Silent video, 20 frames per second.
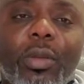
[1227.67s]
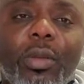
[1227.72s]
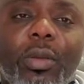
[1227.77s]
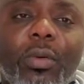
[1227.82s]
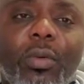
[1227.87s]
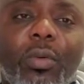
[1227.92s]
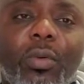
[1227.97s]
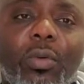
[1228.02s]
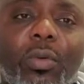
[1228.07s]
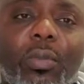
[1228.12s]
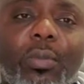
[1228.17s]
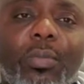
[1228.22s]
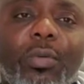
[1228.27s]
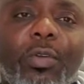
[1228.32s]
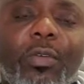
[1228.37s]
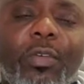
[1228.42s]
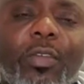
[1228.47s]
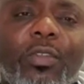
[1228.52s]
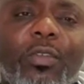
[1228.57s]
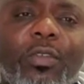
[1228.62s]
or
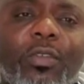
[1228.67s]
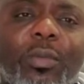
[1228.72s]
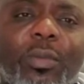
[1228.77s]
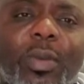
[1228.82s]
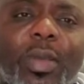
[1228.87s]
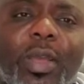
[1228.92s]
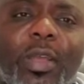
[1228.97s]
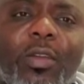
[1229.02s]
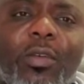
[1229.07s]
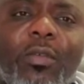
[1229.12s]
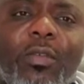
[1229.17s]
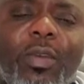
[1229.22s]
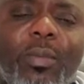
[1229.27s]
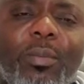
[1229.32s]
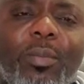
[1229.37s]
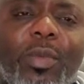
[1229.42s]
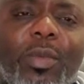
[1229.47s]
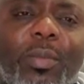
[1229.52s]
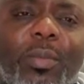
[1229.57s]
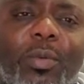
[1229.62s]
privy to some kind of
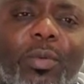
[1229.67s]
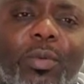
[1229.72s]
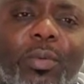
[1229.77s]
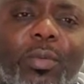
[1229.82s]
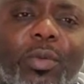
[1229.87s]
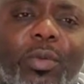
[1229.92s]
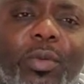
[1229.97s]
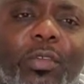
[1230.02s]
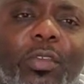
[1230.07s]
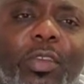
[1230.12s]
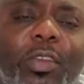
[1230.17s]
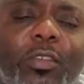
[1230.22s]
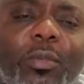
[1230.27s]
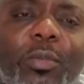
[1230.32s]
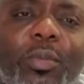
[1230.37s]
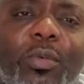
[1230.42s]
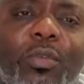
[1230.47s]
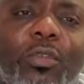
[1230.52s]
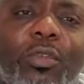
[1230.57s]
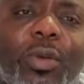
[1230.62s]
people, because
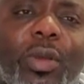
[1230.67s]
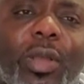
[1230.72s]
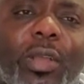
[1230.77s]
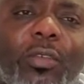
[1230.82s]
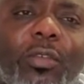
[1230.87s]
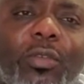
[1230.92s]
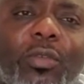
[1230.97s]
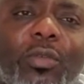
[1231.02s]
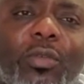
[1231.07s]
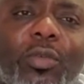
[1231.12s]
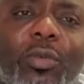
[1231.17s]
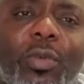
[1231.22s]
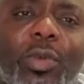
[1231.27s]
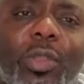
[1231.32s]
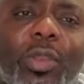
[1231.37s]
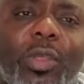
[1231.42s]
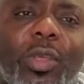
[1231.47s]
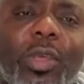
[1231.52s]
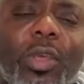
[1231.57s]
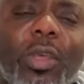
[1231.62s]
exposure has to do with